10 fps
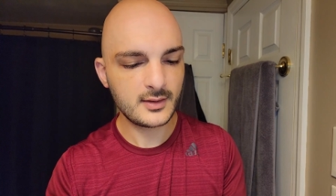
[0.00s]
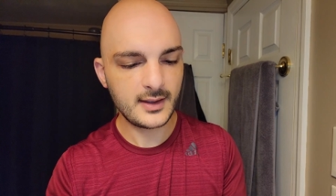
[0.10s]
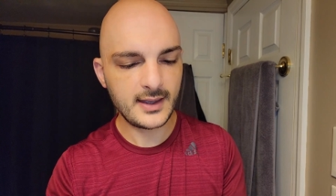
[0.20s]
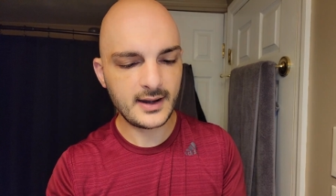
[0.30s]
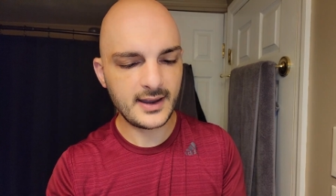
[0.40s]

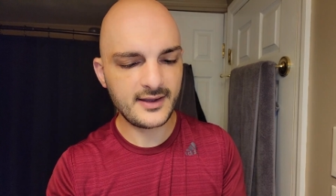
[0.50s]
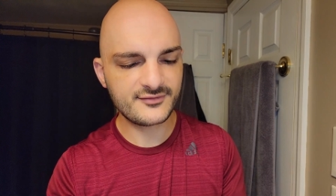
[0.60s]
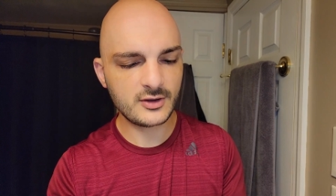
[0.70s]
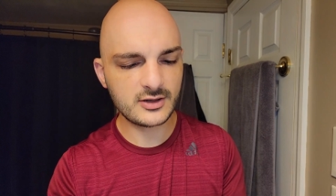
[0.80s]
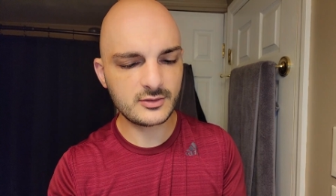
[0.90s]
And I have
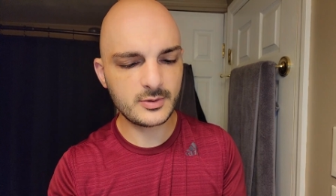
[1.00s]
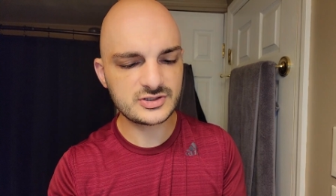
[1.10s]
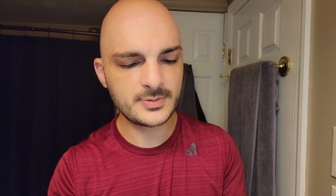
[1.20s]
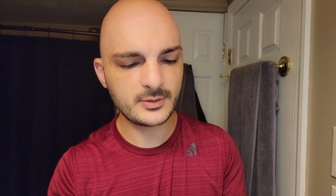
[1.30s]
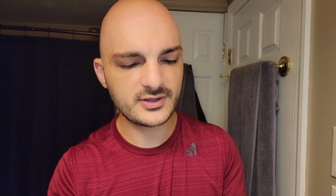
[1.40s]
talked to a
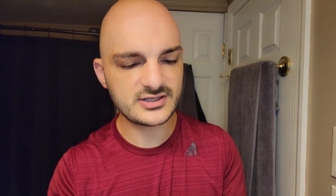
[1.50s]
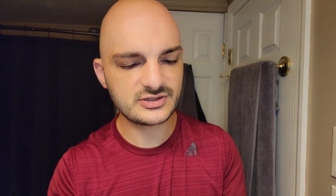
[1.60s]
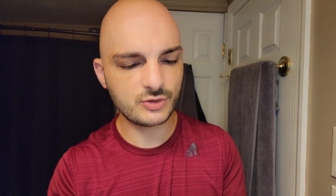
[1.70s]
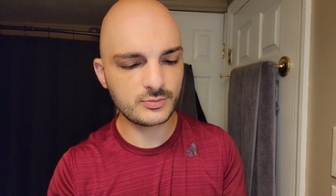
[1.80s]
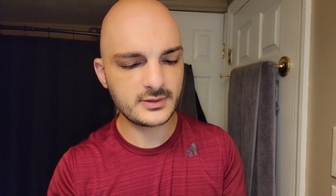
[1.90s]
bunch of people that
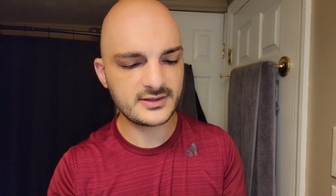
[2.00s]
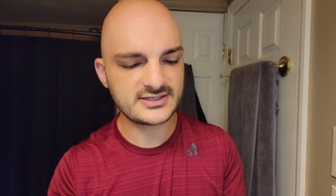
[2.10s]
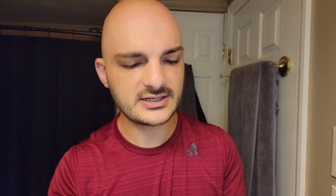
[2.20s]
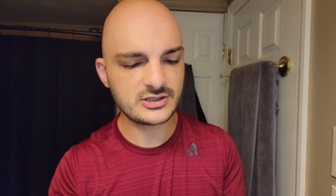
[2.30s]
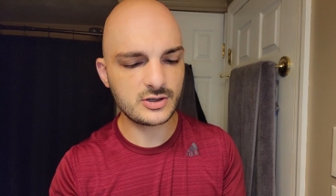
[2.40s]
told me, they
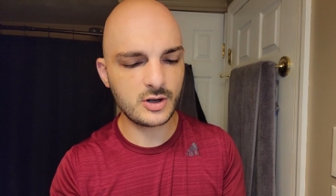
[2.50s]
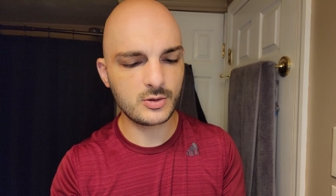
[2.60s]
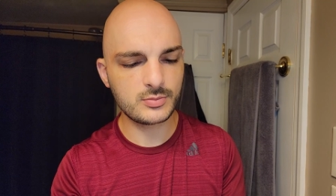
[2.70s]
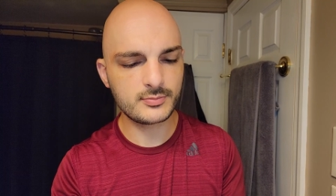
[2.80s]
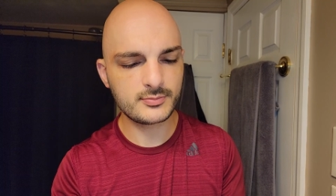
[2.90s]
said, you
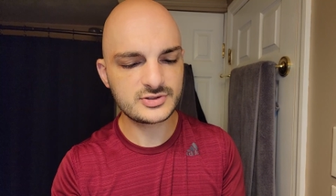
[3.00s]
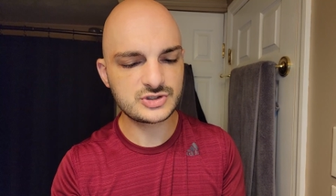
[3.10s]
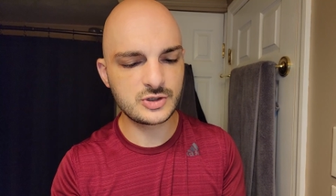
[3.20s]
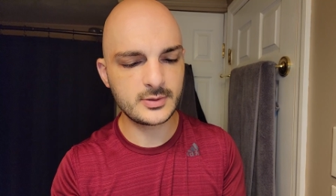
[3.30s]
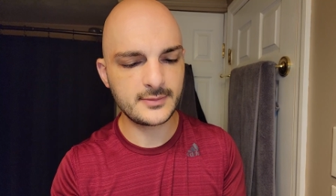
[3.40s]
know,
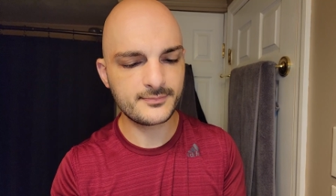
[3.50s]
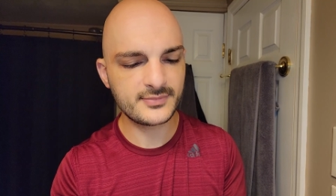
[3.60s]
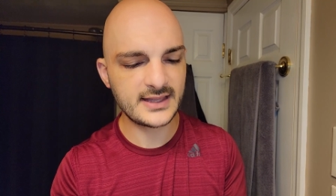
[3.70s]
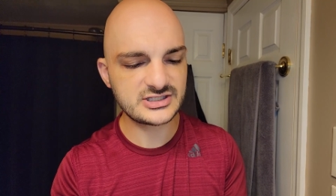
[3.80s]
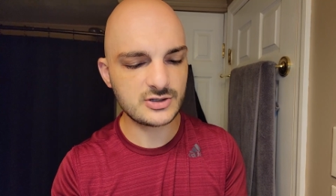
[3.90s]
Subie,
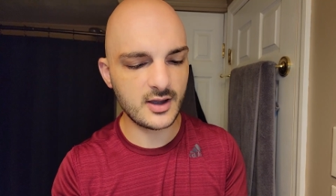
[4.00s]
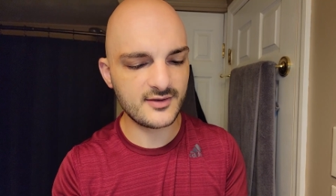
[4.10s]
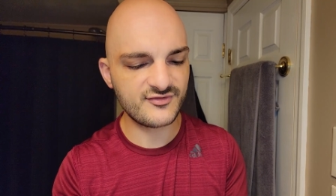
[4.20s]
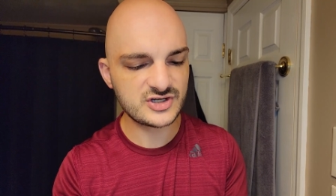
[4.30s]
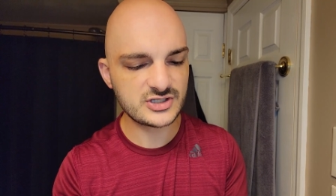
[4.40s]
that's not
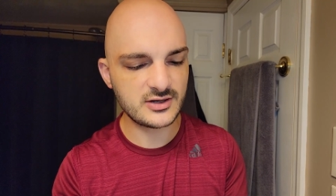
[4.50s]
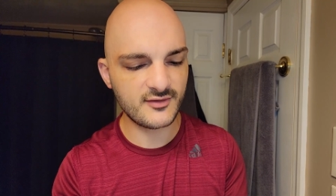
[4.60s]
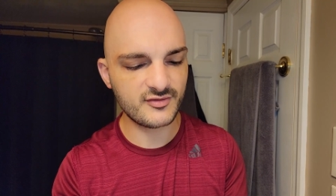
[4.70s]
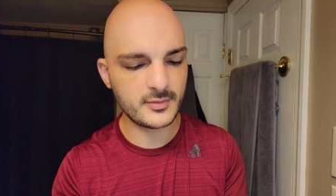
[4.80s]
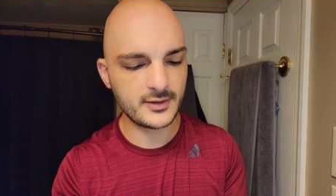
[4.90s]
efficient
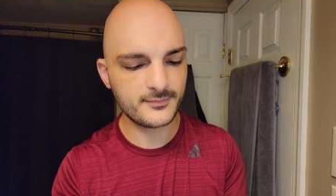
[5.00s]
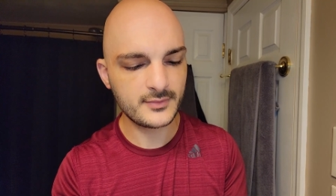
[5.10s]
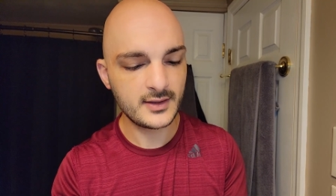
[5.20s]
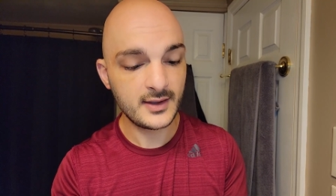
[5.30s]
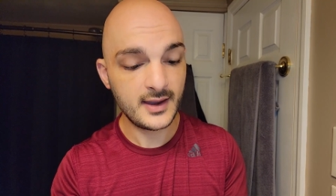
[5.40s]
enough for me.
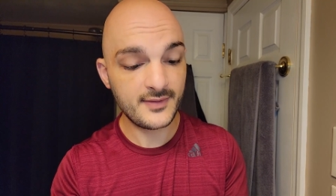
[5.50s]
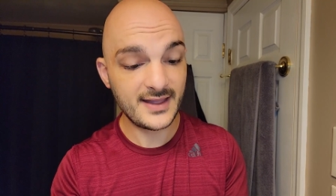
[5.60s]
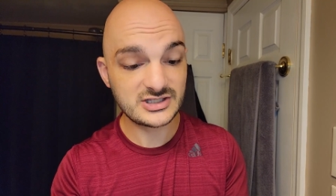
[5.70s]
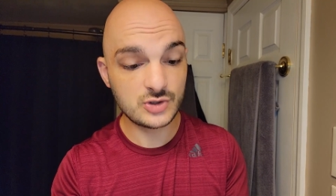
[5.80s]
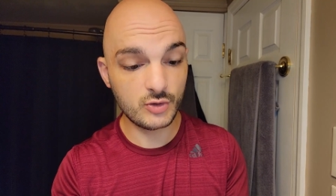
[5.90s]
And
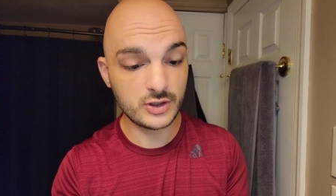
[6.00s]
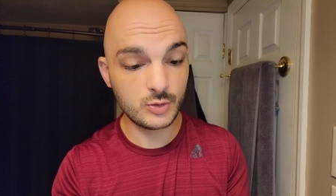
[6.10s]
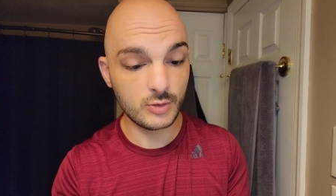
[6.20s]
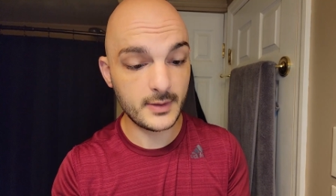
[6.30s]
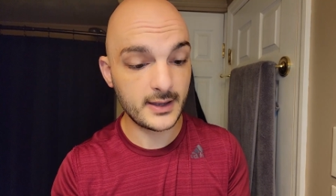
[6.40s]
that's totally
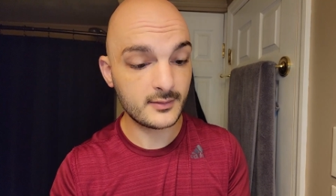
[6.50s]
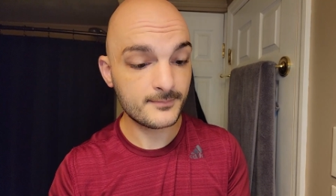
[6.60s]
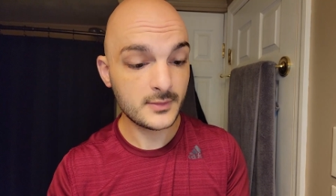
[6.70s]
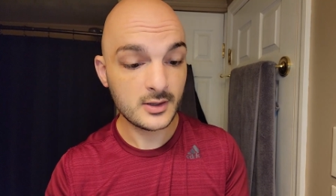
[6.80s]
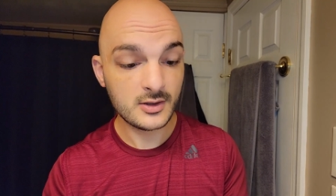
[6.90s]
cool, man.
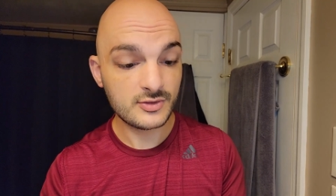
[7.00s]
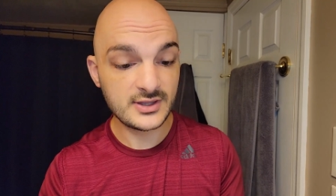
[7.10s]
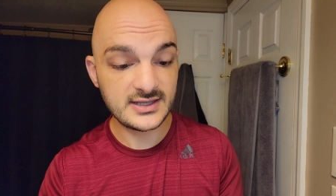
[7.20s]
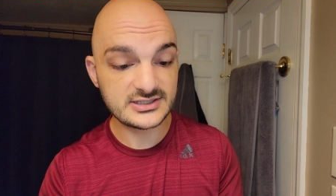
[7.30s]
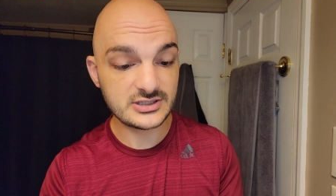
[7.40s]

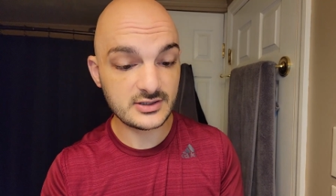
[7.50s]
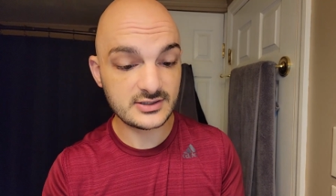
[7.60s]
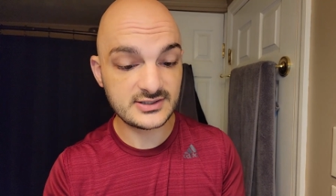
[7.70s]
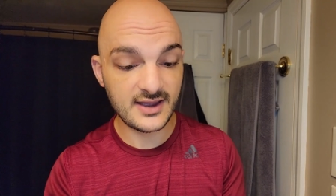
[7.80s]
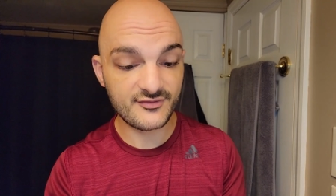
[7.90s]
These
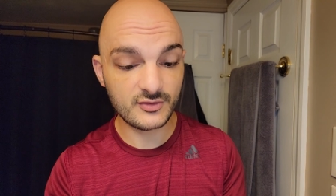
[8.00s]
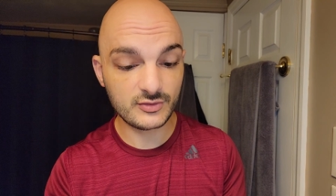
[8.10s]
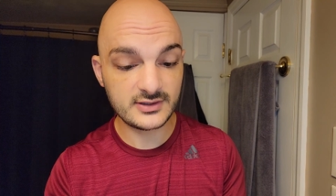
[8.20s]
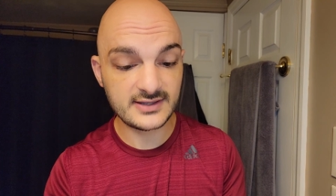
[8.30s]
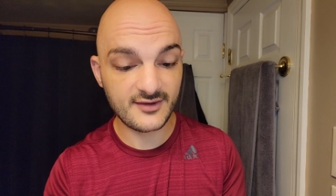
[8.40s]

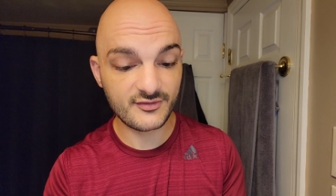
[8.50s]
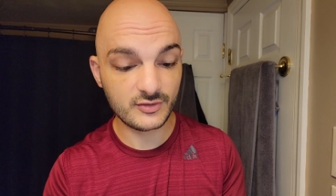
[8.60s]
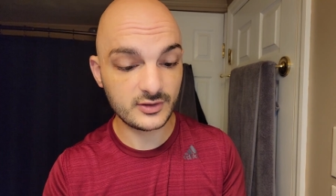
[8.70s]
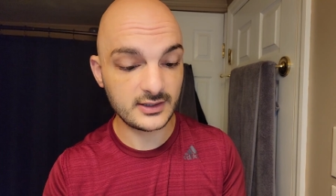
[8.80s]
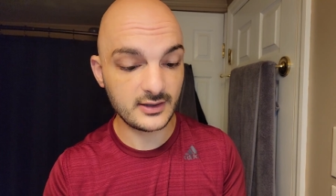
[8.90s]
definitely,
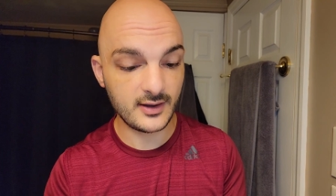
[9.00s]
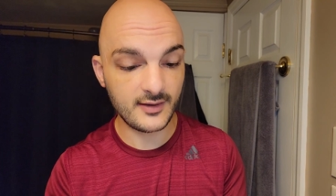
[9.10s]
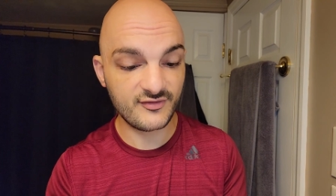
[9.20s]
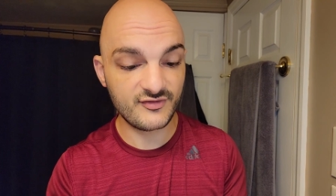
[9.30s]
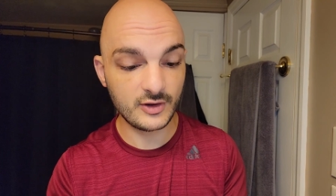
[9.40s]
definitely
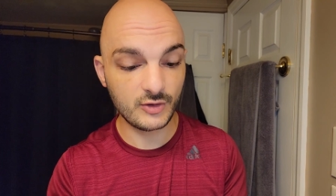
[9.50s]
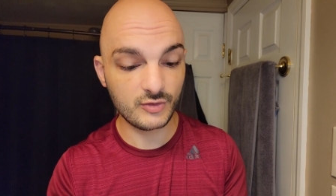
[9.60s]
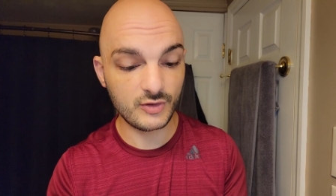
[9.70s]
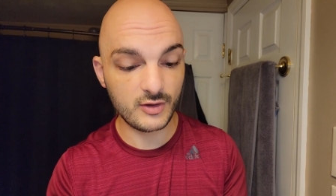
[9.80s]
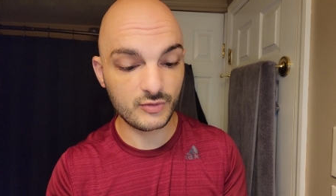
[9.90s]
uh,
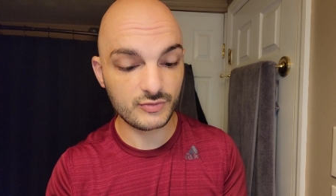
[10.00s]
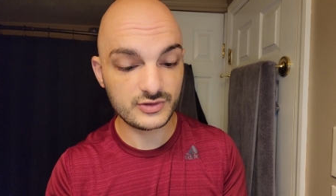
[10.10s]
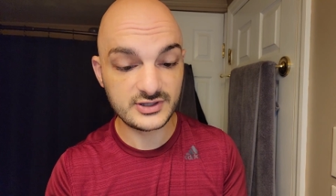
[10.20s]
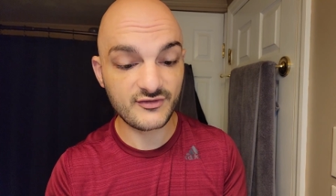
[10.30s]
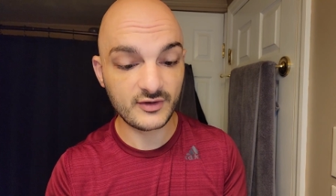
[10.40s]
feel a,
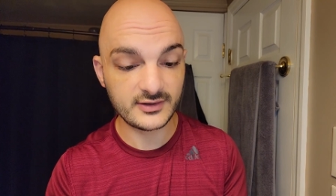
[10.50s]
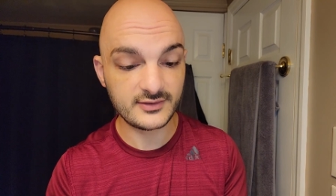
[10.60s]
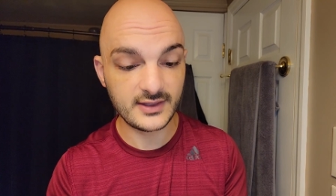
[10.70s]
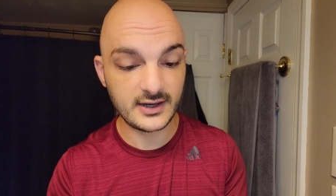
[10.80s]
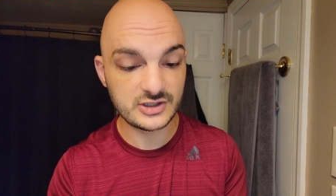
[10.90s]

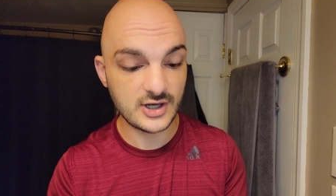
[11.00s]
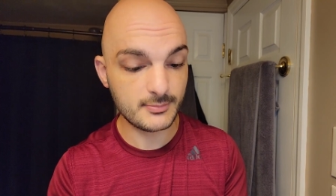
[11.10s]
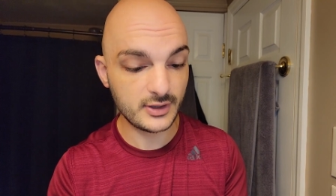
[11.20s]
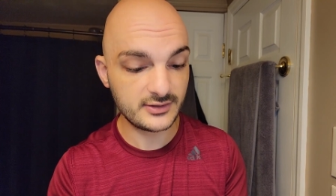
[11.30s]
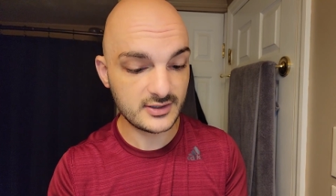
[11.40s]
different than a gem
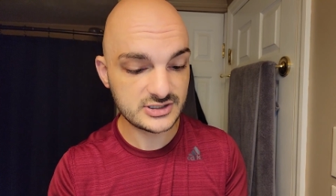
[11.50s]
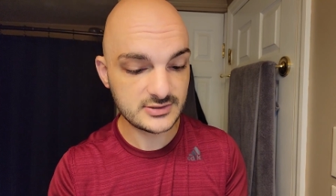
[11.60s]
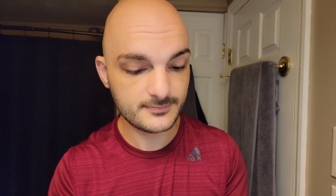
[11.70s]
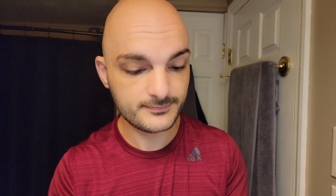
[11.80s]
blade does.